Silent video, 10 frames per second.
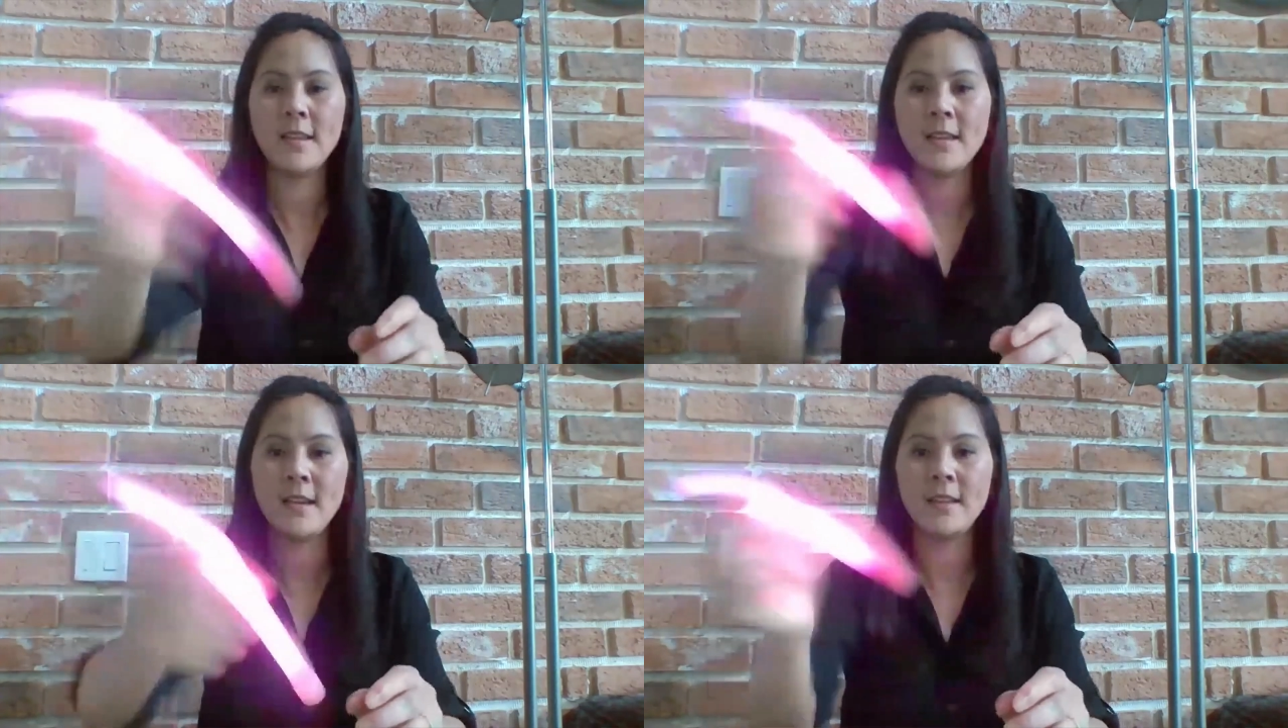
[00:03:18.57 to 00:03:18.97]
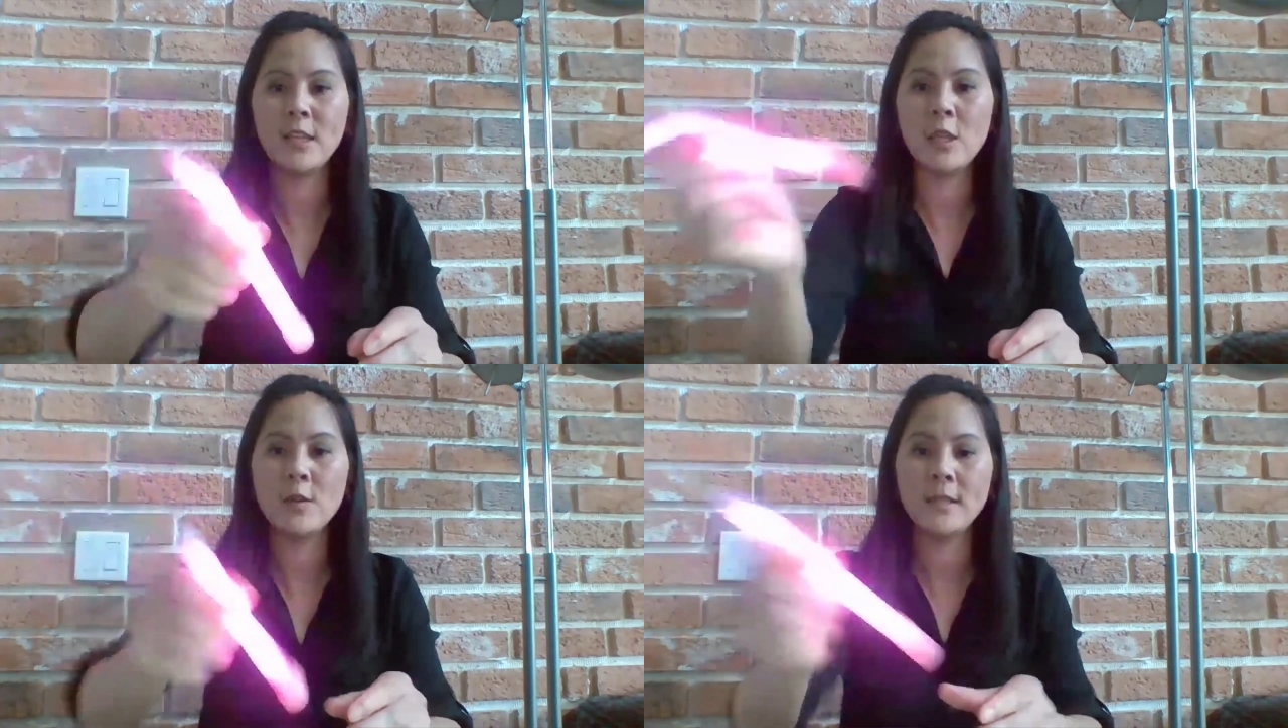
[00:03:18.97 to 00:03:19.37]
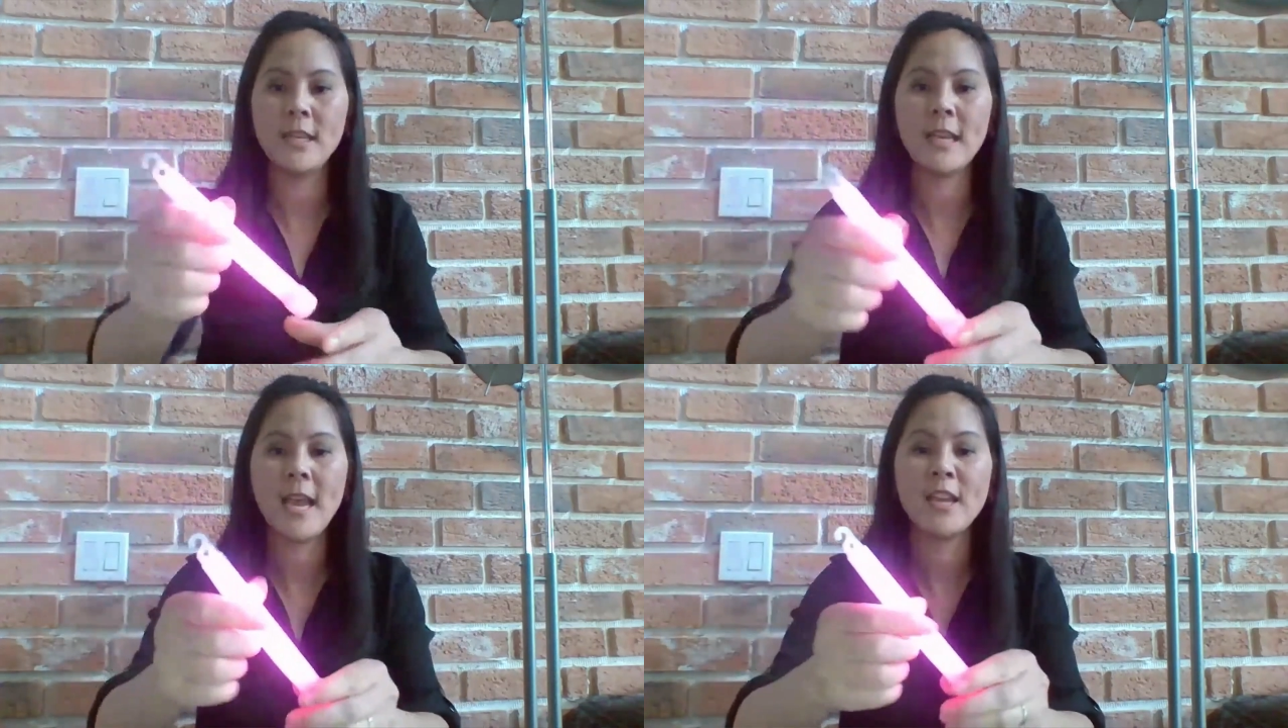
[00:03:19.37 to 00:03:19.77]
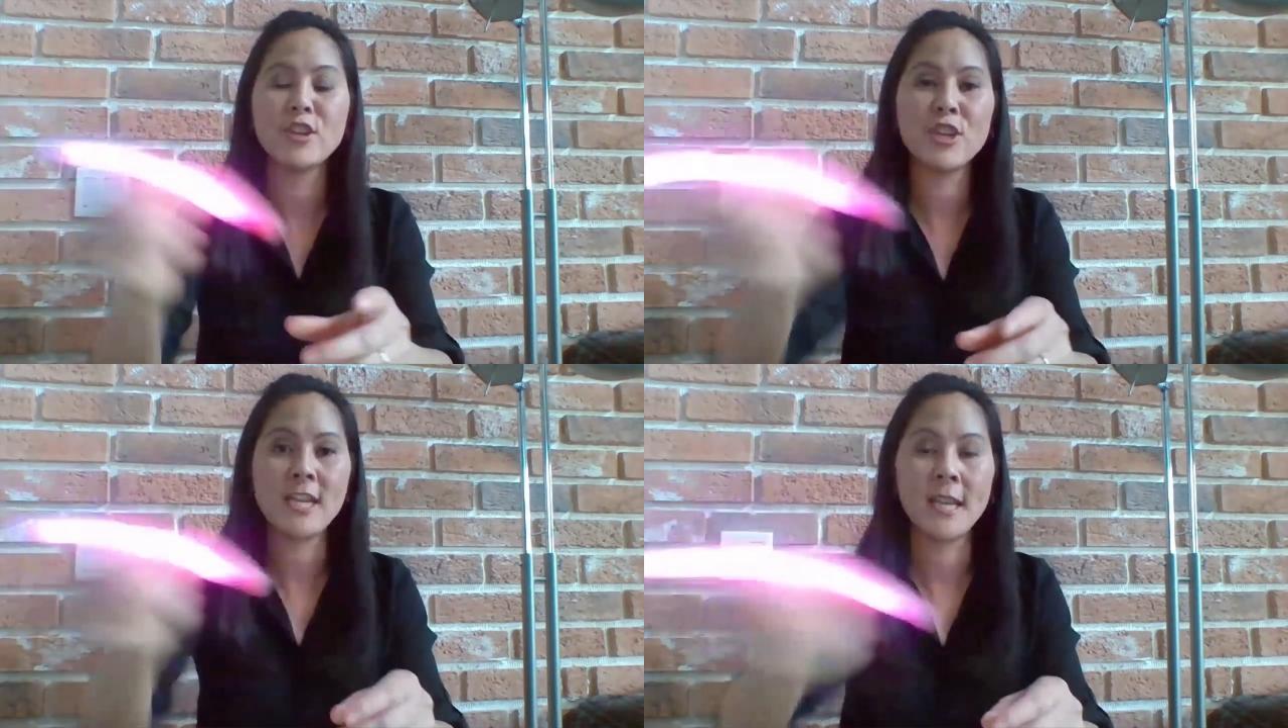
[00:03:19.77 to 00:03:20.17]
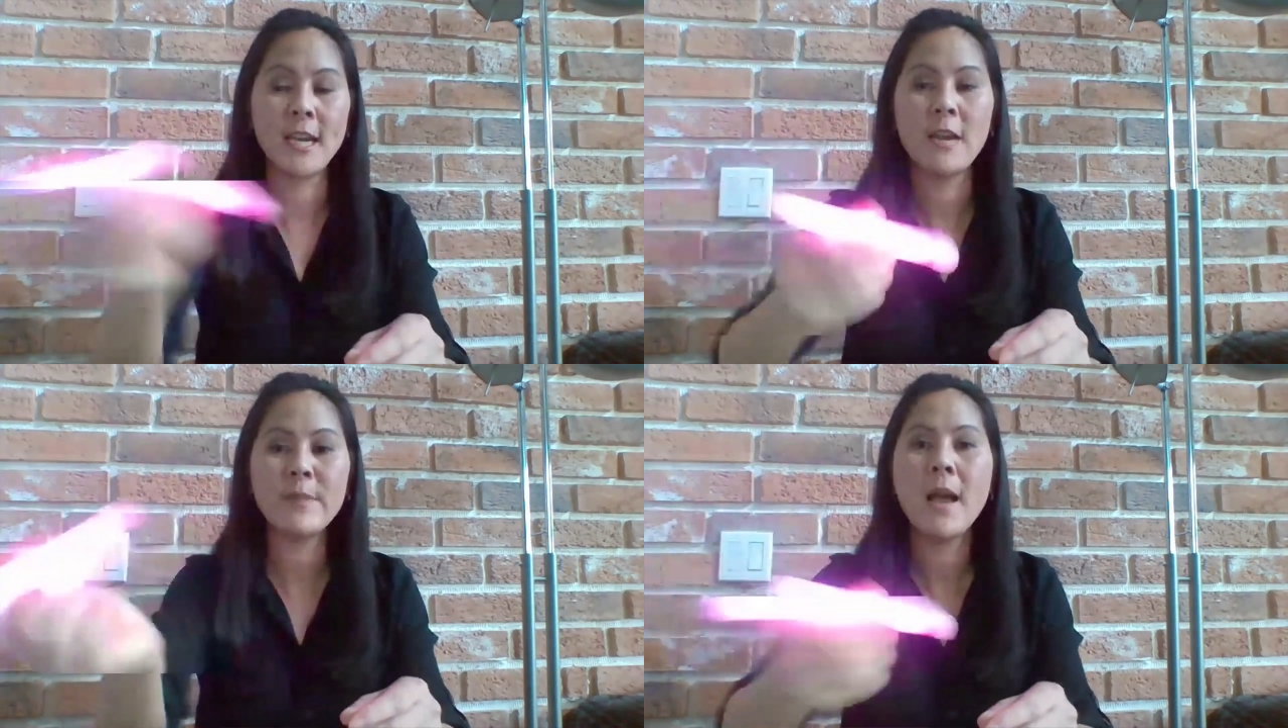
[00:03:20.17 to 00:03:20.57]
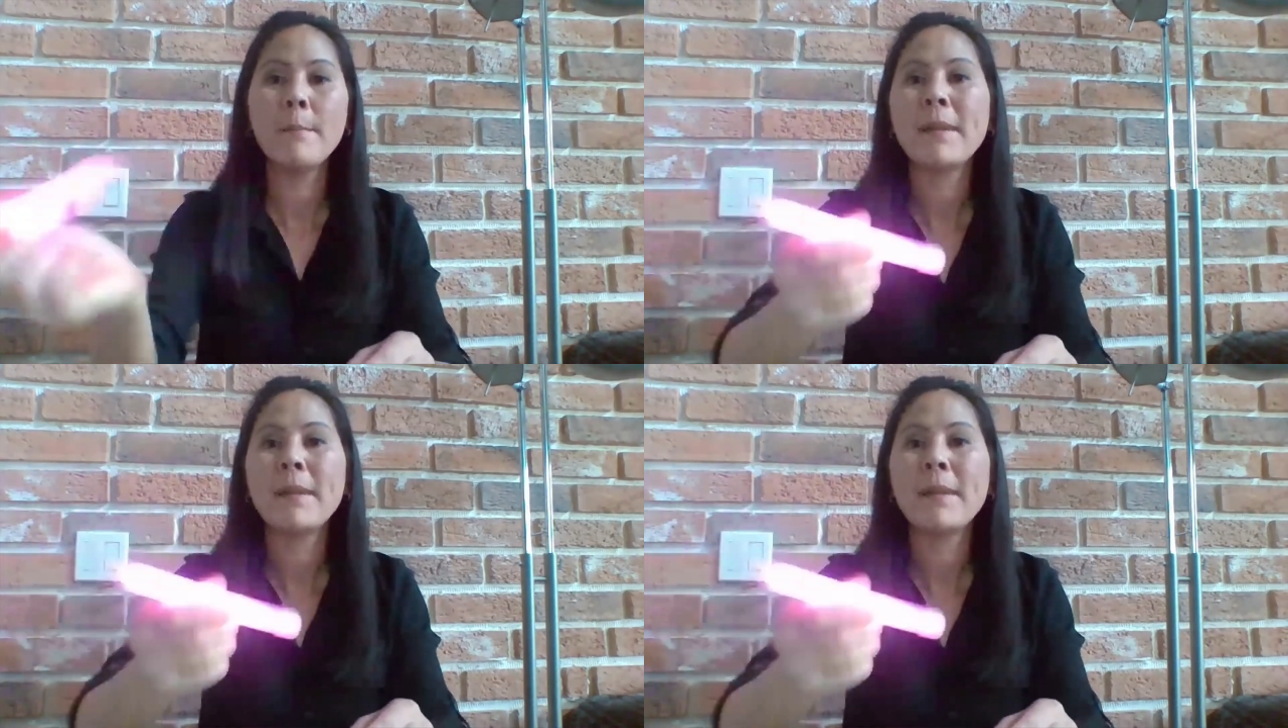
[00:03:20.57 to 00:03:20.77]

the, uh, the glow stick and shaking it up.